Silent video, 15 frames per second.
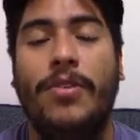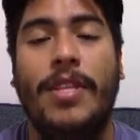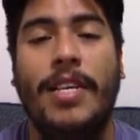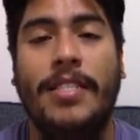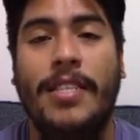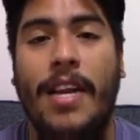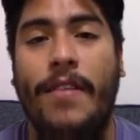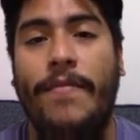
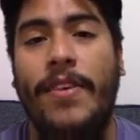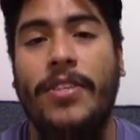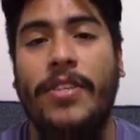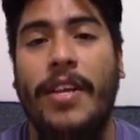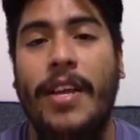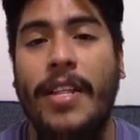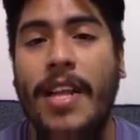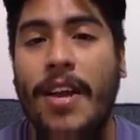things get
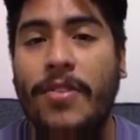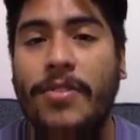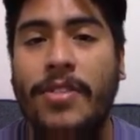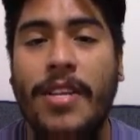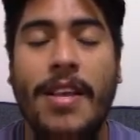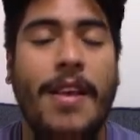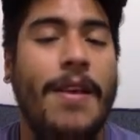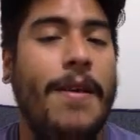officially
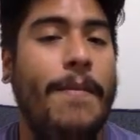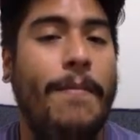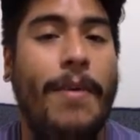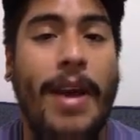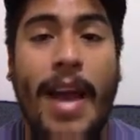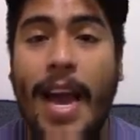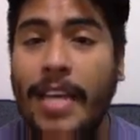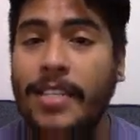announced.
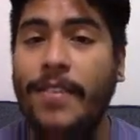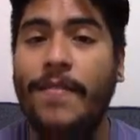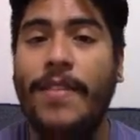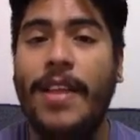But as of